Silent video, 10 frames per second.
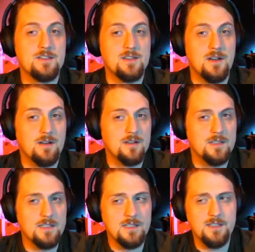
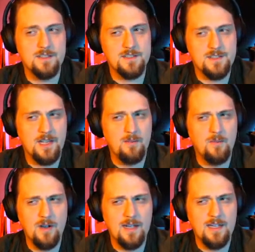dark in the same
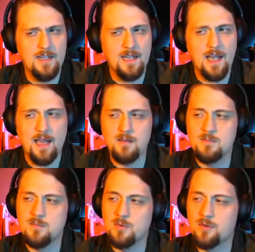way and
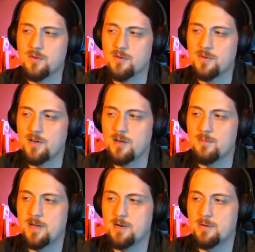more
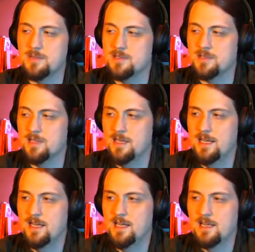about
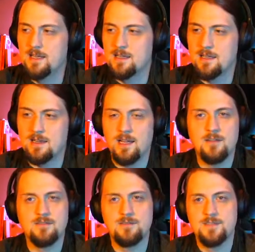
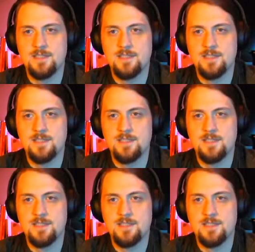love